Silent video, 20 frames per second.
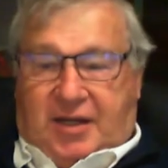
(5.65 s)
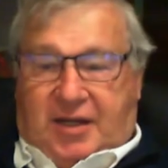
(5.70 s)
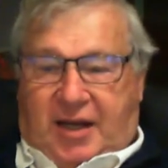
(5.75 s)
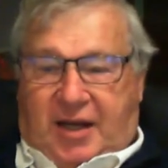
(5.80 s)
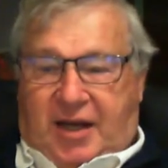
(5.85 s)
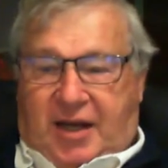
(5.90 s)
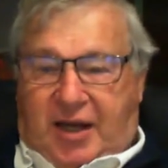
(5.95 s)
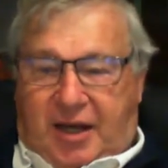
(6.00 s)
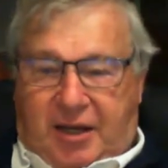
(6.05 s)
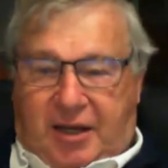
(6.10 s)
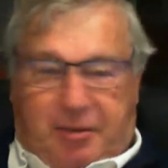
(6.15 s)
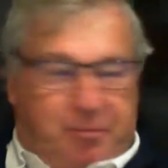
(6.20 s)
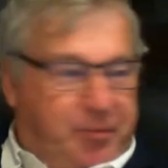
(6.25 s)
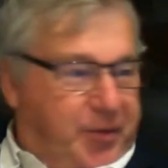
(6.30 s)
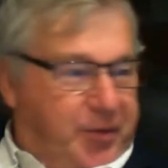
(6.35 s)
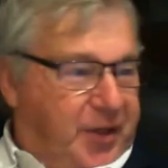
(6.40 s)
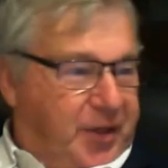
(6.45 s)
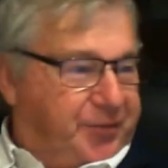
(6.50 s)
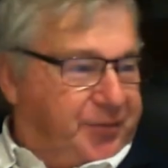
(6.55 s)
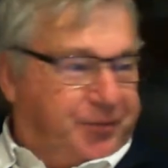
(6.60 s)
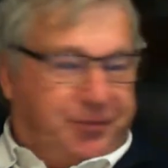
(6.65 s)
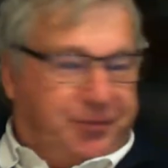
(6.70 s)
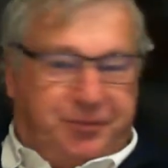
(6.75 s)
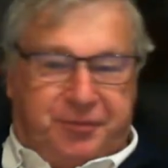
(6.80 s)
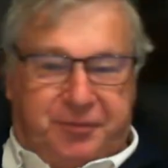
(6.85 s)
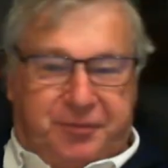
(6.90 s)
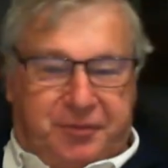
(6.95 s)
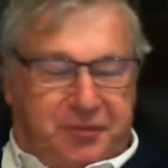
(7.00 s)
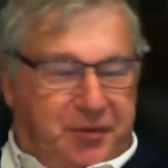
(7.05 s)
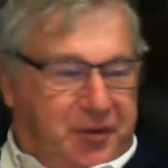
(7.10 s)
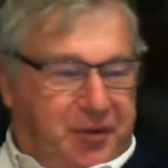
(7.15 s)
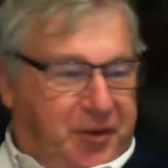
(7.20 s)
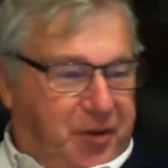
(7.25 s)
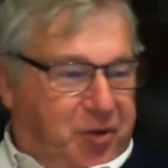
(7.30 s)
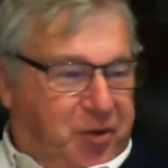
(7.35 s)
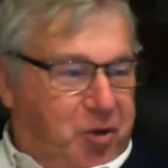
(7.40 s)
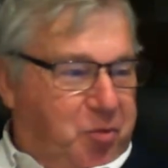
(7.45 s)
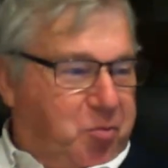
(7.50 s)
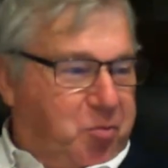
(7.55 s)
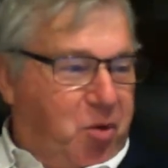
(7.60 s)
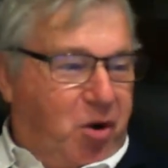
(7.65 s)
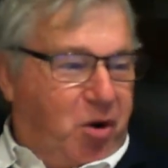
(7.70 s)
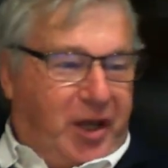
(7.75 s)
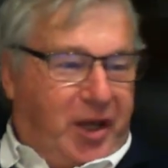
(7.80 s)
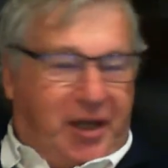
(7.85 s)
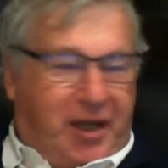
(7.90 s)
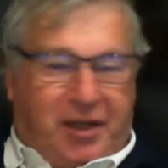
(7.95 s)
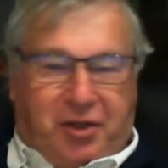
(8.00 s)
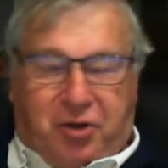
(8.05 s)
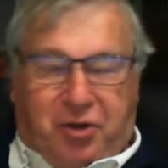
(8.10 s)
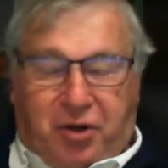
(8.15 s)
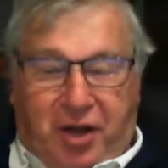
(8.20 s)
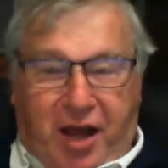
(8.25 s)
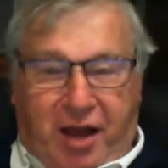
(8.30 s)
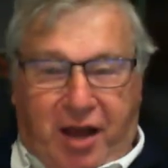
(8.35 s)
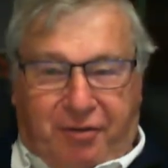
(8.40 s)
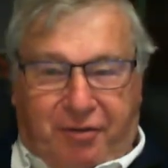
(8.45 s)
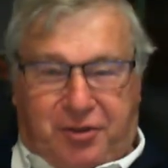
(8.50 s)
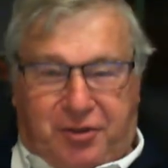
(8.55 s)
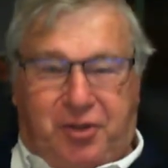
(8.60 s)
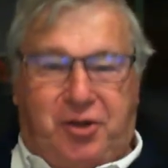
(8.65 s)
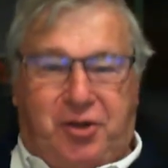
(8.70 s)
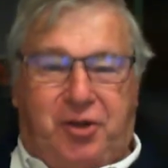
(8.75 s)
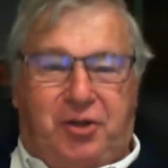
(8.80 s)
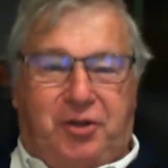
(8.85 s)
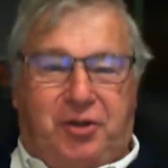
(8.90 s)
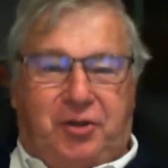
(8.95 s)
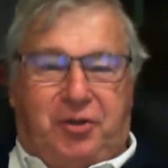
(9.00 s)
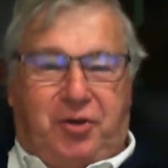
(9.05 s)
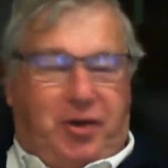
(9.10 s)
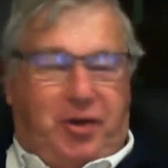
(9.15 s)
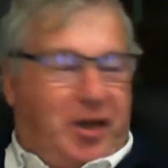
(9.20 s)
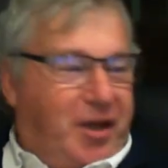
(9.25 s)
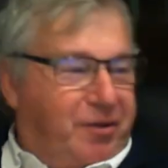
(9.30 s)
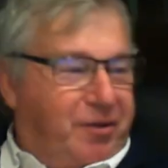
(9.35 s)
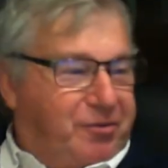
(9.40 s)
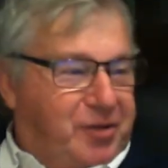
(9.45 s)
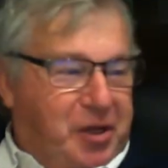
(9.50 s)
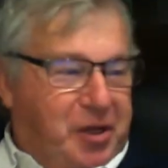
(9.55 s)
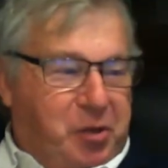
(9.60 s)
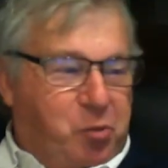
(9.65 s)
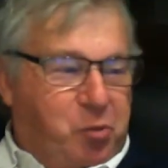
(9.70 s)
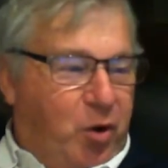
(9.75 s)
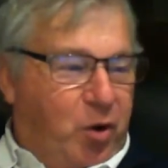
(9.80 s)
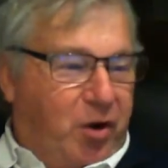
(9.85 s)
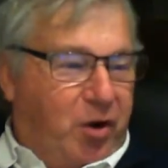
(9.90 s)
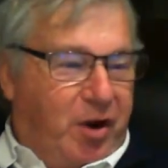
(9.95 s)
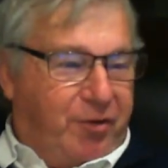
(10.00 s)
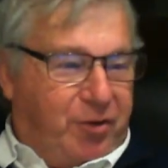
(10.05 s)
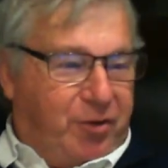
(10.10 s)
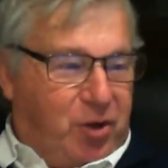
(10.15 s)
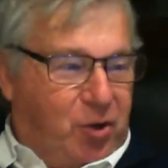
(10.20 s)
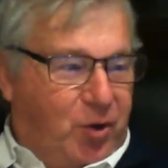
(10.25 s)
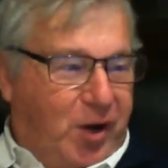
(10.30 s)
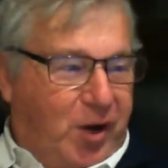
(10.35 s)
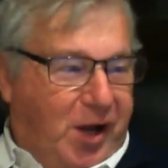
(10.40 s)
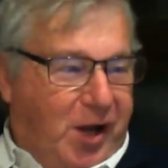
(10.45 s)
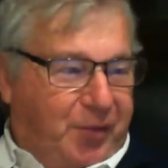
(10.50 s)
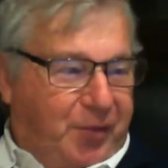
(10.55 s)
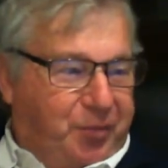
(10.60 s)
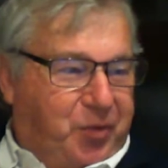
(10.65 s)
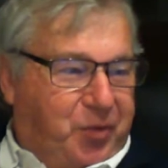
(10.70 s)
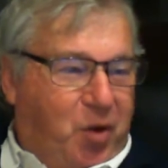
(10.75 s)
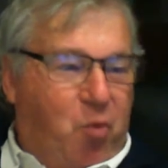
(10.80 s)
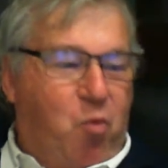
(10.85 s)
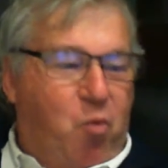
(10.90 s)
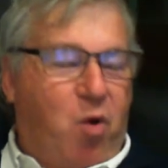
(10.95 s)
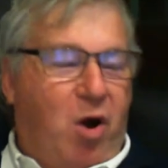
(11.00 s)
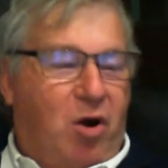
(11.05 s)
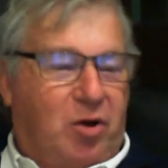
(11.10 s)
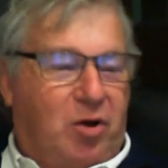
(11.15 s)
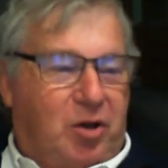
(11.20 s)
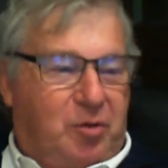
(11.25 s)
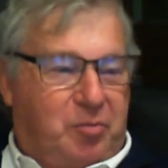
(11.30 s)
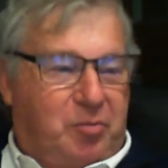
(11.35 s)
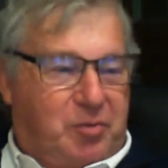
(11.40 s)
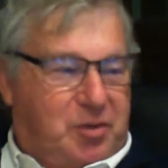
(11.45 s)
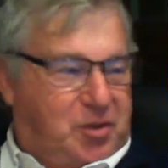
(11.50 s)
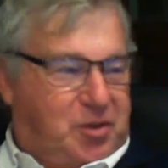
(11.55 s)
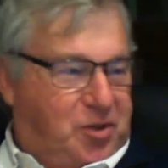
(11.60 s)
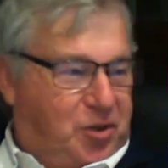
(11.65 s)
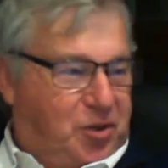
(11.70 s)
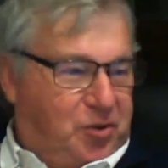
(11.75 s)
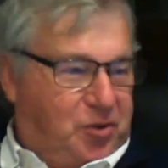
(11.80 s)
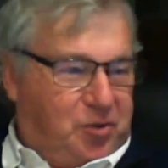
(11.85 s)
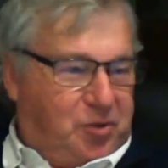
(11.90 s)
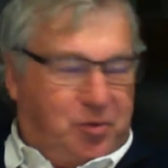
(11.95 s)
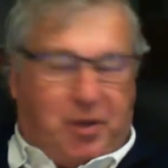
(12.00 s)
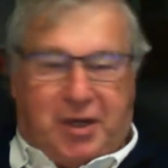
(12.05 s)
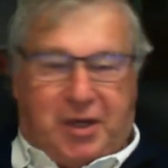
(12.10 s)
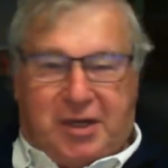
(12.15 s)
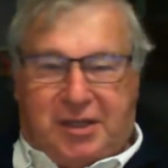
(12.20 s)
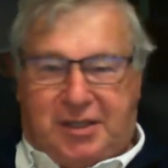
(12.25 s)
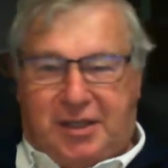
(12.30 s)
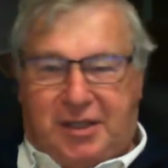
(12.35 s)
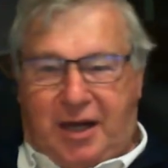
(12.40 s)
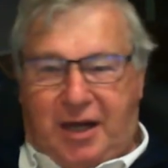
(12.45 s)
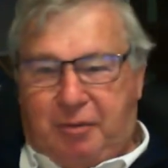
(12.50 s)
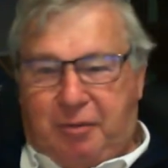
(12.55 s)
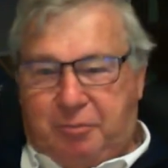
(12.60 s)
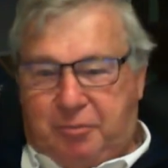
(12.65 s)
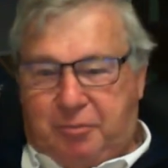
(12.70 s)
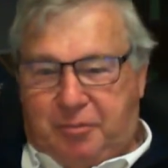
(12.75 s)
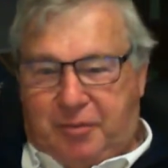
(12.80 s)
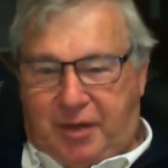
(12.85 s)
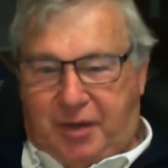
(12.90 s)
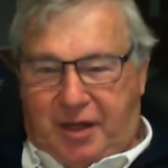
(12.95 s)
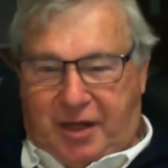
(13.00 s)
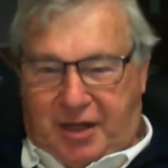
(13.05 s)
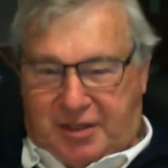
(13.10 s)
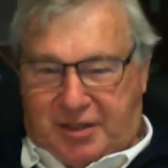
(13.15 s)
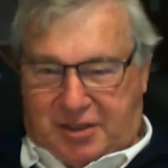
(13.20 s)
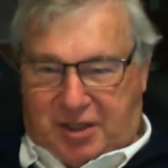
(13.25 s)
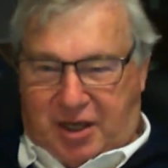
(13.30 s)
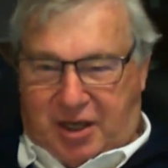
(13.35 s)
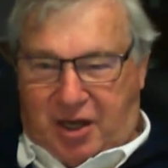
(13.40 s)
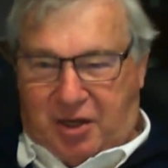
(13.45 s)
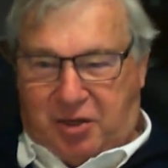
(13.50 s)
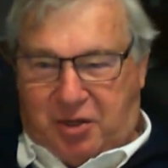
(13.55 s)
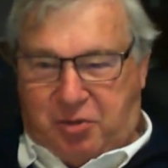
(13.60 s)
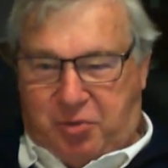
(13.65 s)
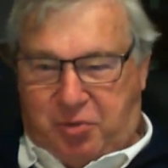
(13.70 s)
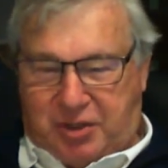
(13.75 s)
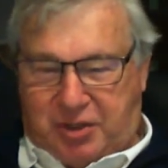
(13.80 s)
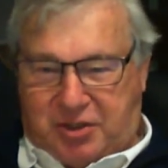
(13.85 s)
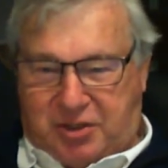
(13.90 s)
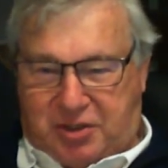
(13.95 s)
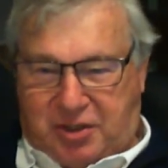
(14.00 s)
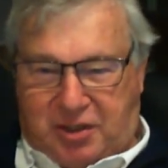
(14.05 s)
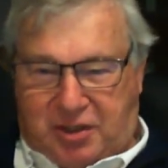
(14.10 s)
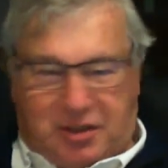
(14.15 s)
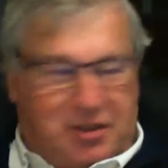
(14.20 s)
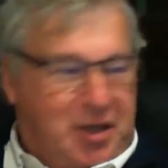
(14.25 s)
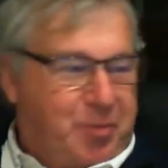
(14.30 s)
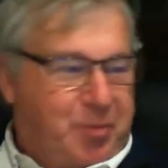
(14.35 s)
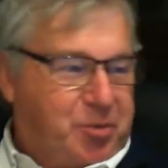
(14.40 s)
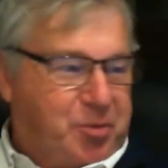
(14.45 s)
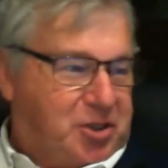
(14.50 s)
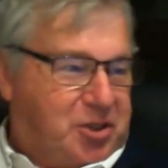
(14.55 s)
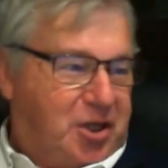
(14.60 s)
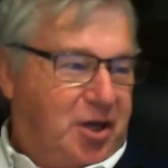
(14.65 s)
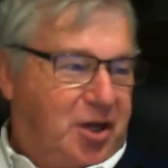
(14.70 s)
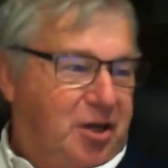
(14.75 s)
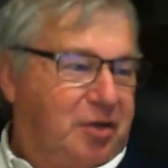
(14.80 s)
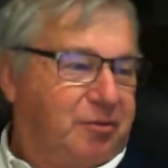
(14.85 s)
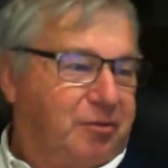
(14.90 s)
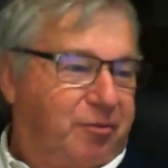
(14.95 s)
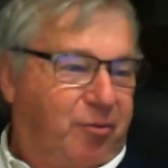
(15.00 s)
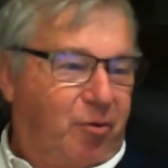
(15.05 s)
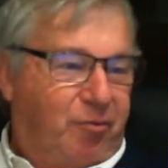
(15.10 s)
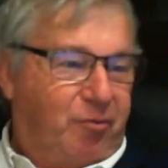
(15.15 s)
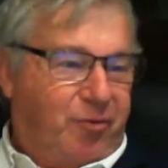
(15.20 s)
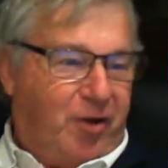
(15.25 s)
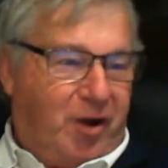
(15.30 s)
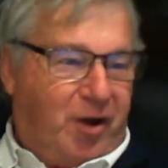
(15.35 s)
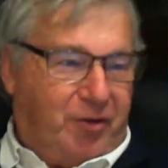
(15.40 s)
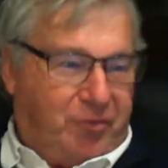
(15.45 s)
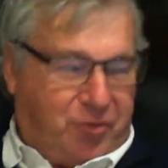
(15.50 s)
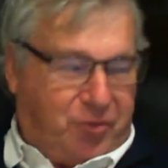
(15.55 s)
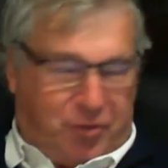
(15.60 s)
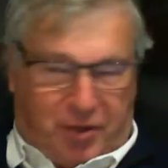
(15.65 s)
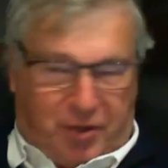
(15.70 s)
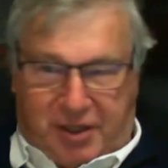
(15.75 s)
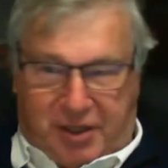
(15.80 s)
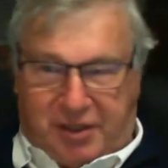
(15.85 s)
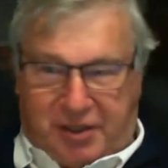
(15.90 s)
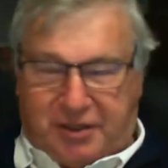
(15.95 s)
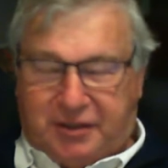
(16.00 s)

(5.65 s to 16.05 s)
um, good morning, good afternoon, good evening, wherever you are. Welcome to Dumb SEO Questions, episode 453.